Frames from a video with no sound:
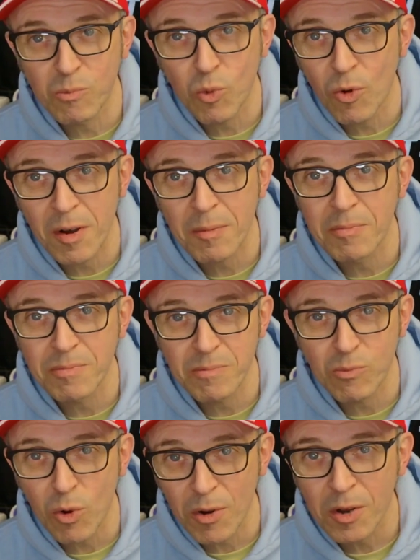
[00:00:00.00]
what a
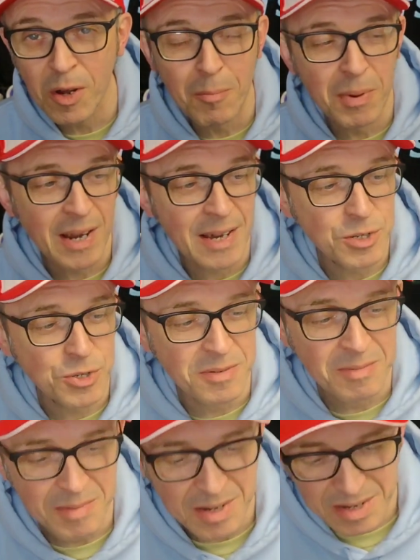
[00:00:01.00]
compilation.
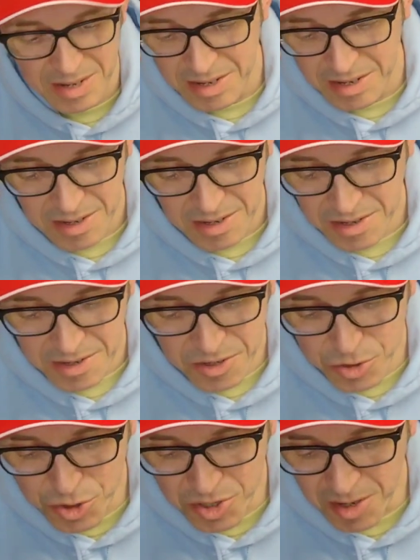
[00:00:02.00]
You
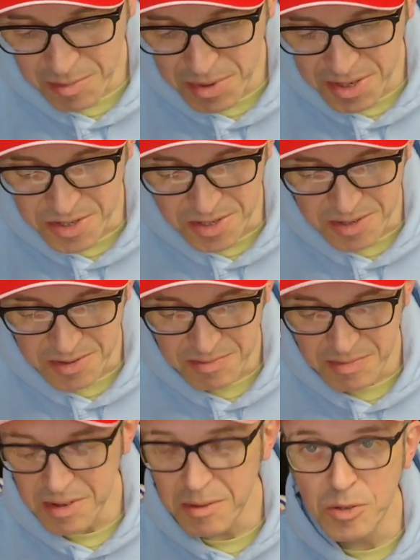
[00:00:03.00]
just can't beat it.
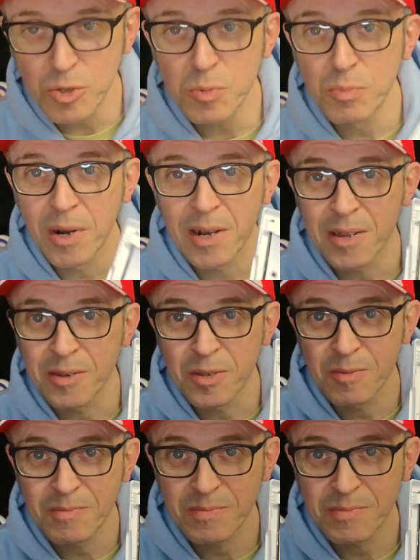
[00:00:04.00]
It's just brilliant.